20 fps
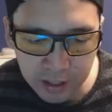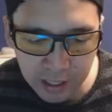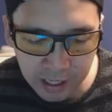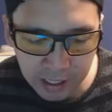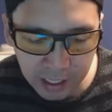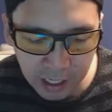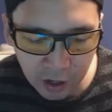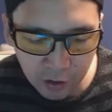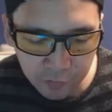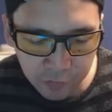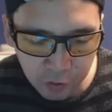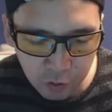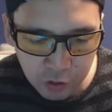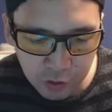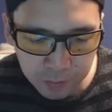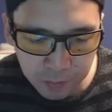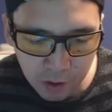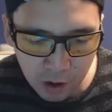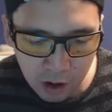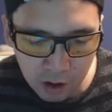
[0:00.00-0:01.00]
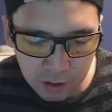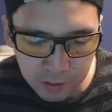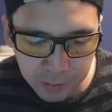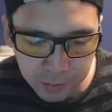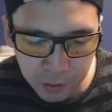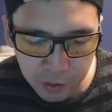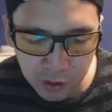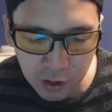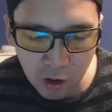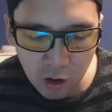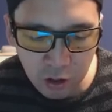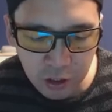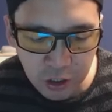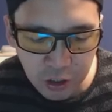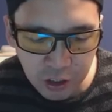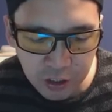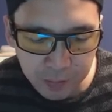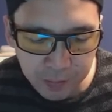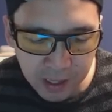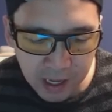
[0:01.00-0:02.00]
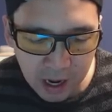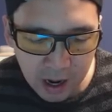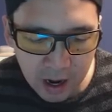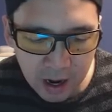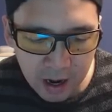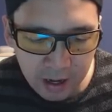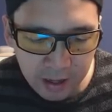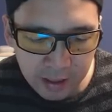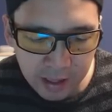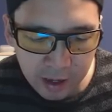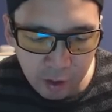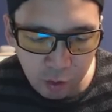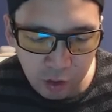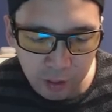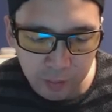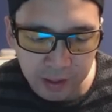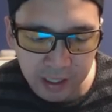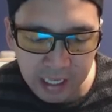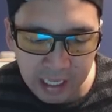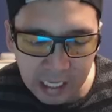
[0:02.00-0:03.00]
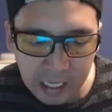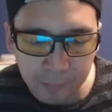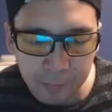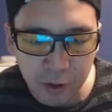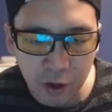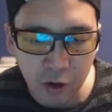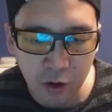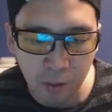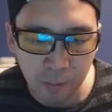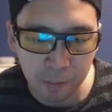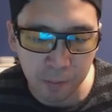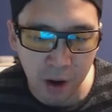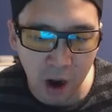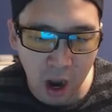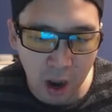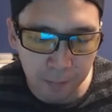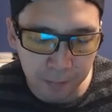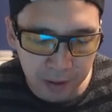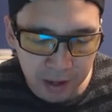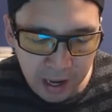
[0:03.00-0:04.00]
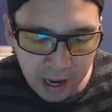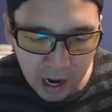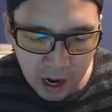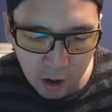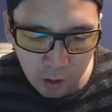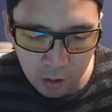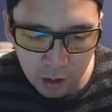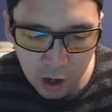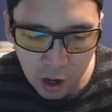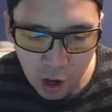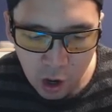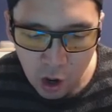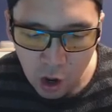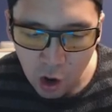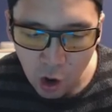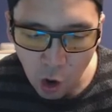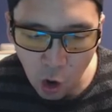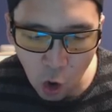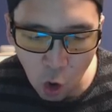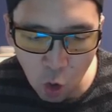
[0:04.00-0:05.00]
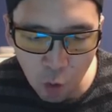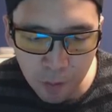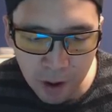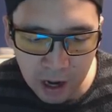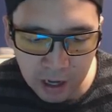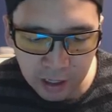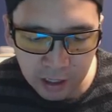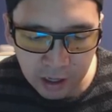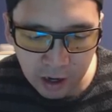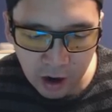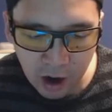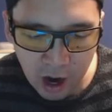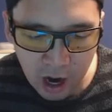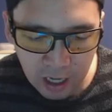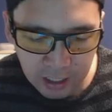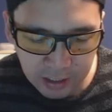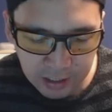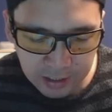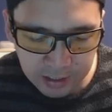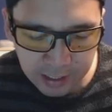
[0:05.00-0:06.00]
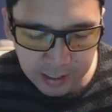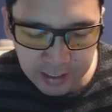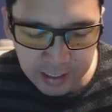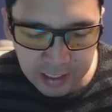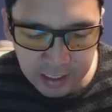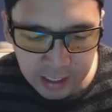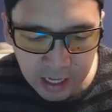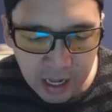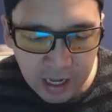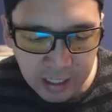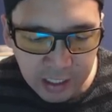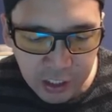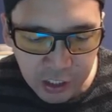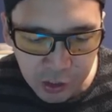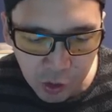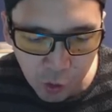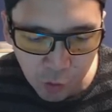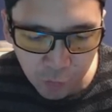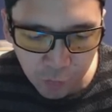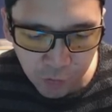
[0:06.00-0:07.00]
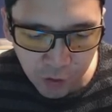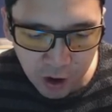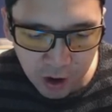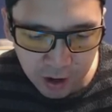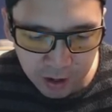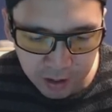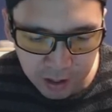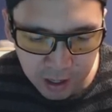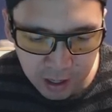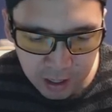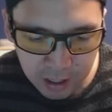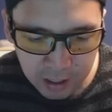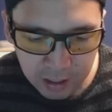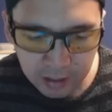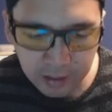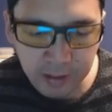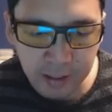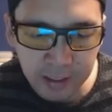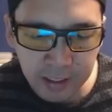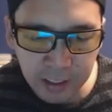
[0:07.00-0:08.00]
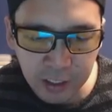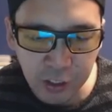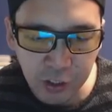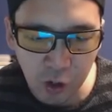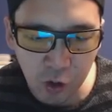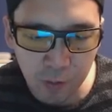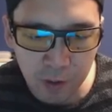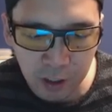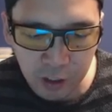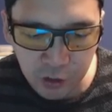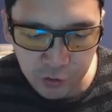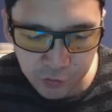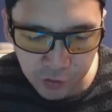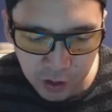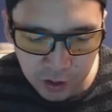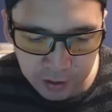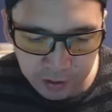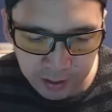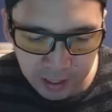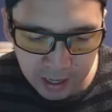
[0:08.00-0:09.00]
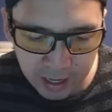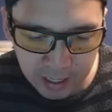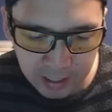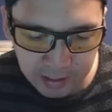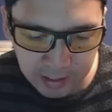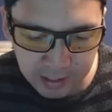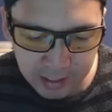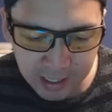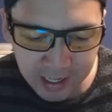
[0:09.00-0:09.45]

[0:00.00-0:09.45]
to take care of those barbs, putting archers behind, and we're going to be keeping them popping out. Oh my gosh, this is like so fun. This is so much fun, guys.